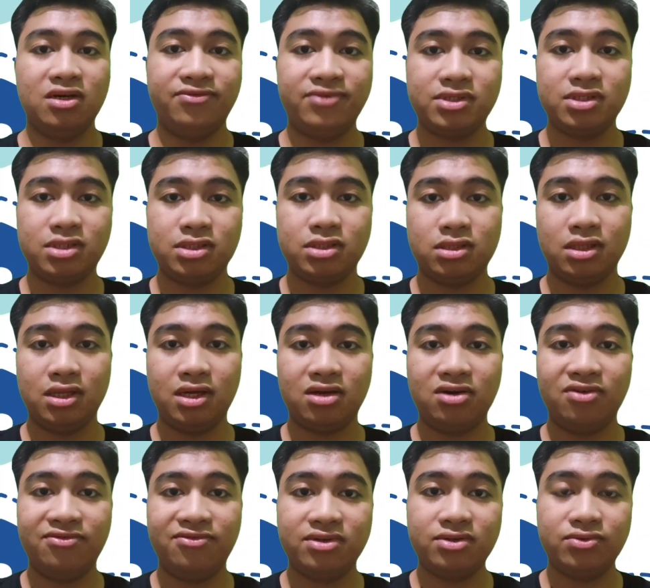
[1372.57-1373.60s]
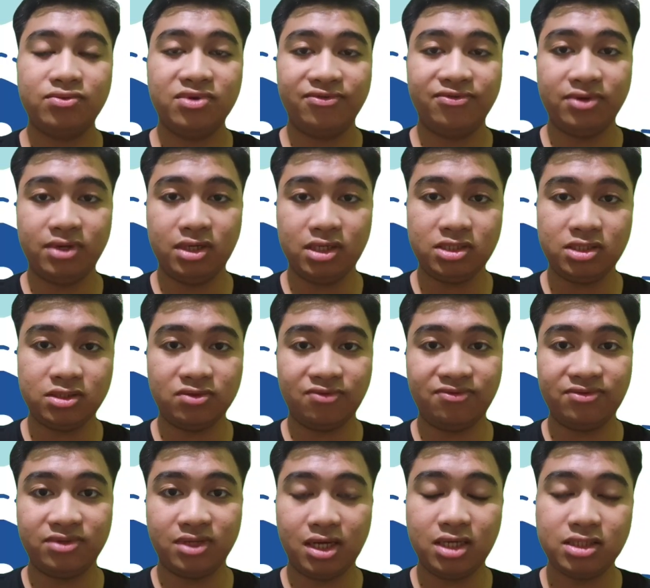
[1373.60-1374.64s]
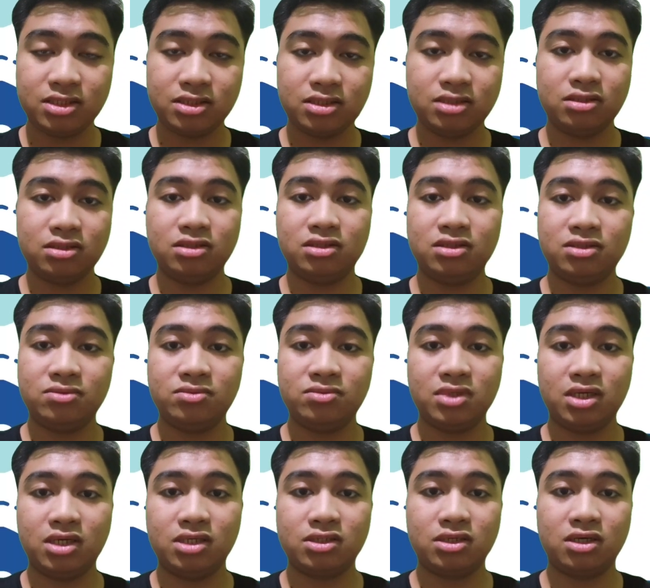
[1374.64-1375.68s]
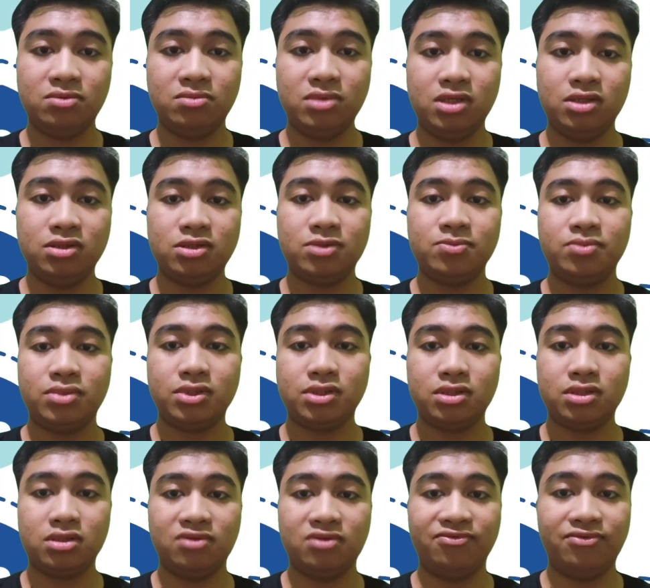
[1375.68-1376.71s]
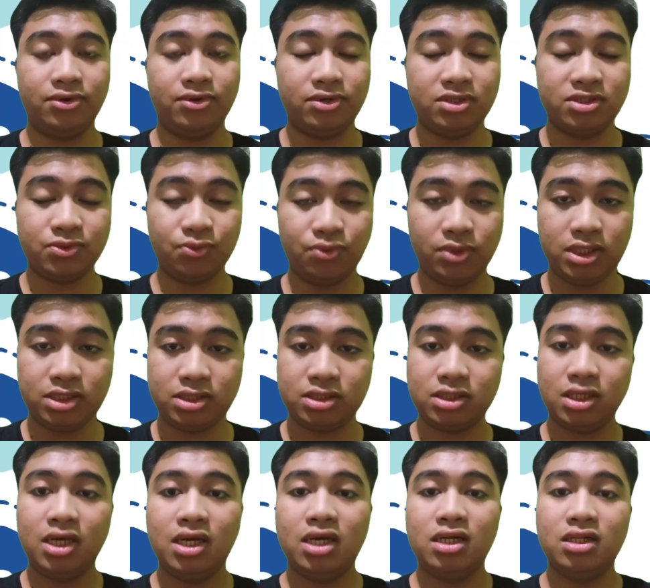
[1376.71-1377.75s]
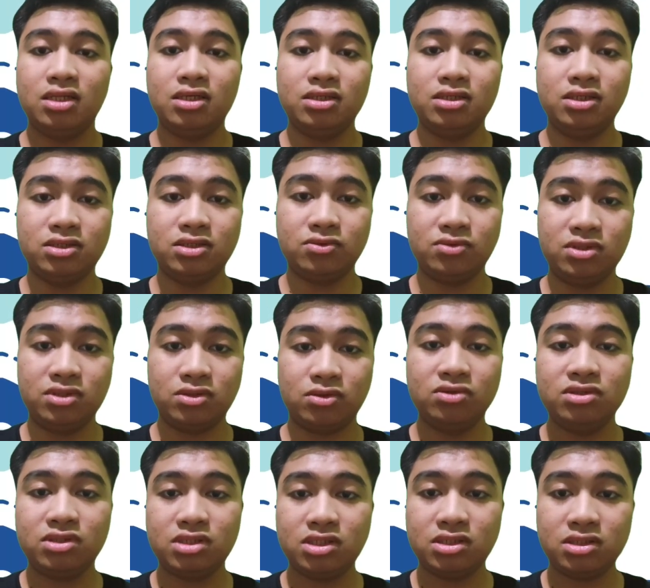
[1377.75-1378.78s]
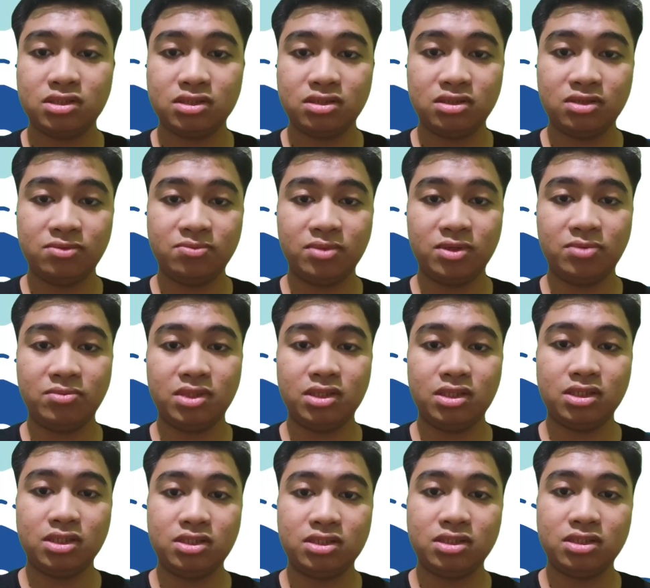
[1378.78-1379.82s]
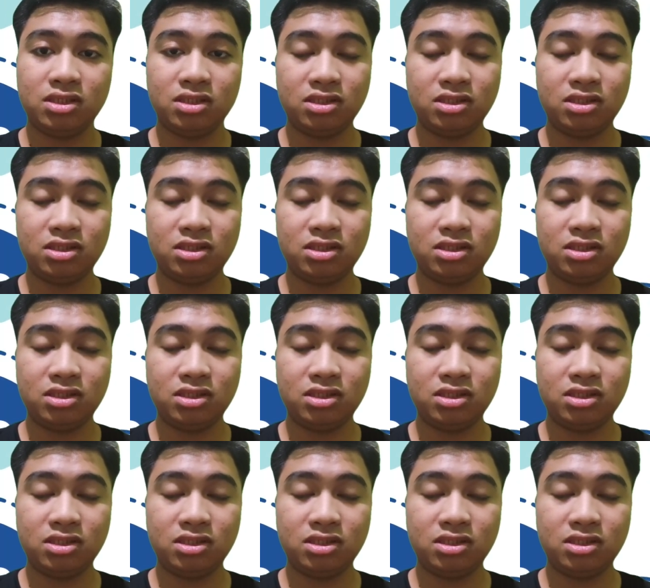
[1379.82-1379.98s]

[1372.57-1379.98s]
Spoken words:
First is lack of clear definition of task. The term task can be interpreted in various ways, leading to inconsistent implementation